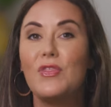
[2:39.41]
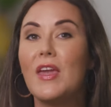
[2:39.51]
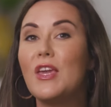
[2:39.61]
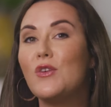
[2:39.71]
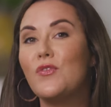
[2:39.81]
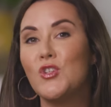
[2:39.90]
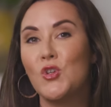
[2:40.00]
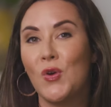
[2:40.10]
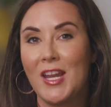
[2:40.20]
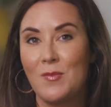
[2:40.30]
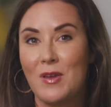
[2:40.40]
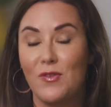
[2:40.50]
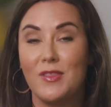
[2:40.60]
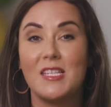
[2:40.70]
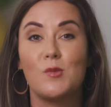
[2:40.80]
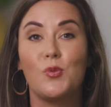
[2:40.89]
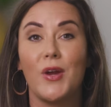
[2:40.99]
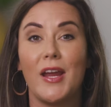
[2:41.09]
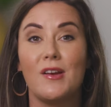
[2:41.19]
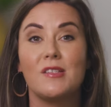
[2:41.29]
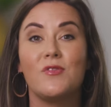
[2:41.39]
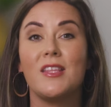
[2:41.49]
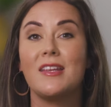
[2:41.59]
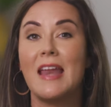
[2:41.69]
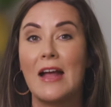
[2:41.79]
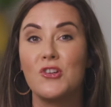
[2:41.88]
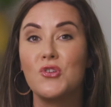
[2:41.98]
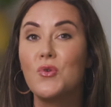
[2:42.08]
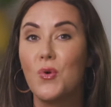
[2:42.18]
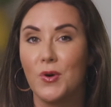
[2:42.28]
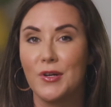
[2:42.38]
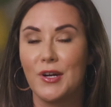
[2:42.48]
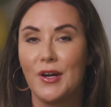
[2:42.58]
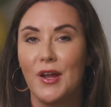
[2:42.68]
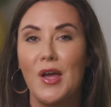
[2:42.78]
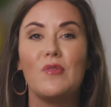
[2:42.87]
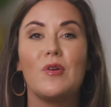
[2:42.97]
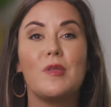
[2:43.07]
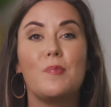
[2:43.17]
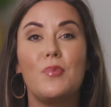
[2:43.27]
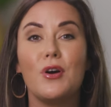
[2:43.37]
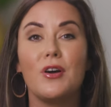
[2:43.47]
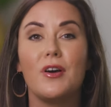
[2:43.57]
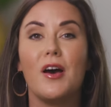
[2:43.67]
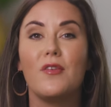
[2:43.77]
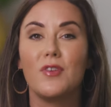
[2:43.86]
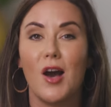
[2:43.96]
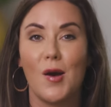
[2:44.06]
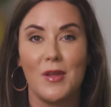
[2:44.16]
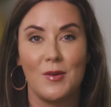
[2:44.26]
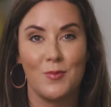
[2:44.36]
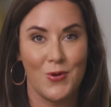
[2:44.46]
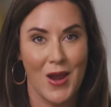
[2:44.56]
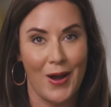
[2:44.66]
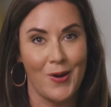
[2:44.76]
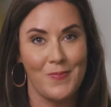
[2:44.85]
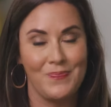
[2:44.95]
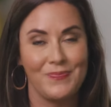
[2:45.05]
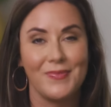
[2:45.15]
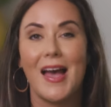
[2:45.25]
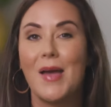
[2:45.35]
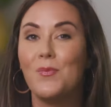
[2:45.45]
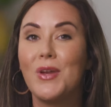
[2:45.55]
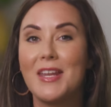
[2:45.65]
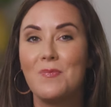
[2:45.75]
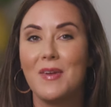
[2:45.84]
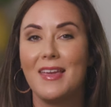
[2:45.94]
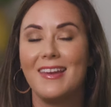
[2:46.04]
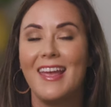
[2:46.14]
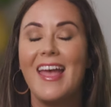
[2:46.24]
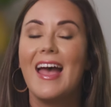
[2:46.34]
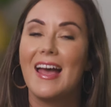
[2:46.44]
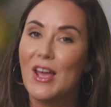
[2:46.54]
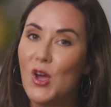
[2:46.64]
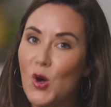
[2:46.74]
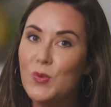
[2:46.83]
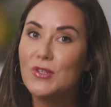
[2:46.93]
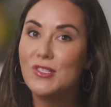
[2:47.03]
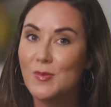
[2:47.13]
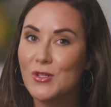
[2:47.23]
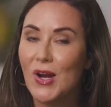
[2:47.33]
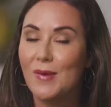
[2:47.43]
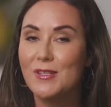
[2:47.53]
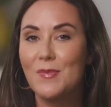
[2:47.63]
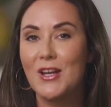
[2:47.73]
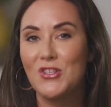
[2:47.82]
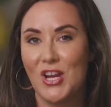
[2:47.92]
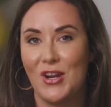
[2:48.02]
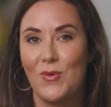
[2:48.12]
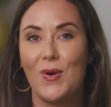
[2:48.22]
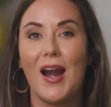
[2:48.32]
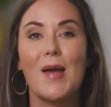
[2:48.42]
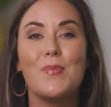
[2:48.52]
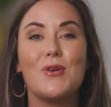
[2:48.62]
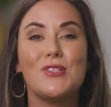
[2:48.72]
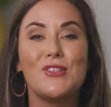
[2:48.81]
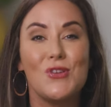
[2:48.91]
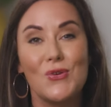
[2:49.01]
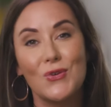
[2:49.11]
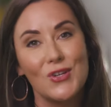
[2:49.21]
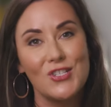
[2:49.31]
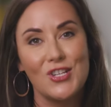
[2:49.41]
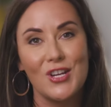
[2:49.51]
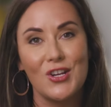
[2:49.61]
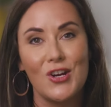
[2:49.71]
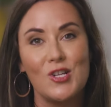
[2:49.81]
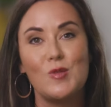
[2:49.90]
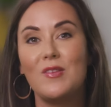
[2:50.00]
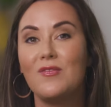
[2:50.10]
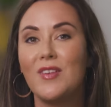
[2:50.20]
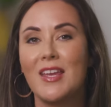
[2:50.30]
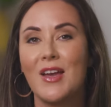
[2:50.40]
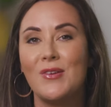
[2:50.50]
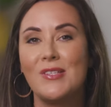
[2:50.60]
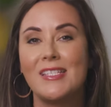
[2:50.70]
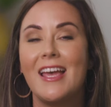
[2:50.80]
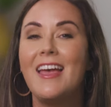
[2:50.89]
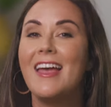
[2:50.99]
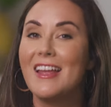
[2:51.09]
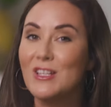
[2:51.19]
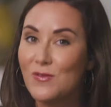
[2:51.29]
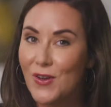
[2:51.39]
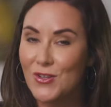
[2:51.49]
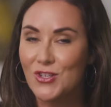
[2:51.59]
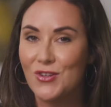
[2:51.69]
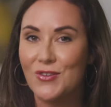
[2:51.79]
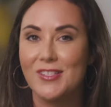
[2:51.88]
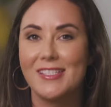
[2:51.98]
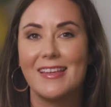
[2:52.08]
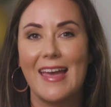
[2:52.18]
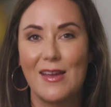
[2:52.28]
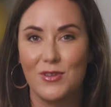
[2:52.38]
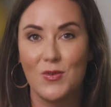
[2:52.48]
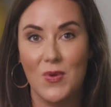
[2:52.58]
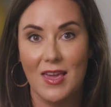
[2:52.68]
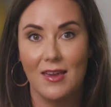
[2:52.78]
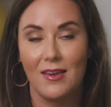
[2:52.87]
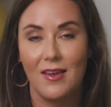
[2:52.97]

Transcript: Thank you for joining me for these prayers for the natural order from the Book of Common Prayer. I'm Whitney Meade, and I hope you'll subscribe to my channel where I post new Christian encouragement videos and devotionals every week.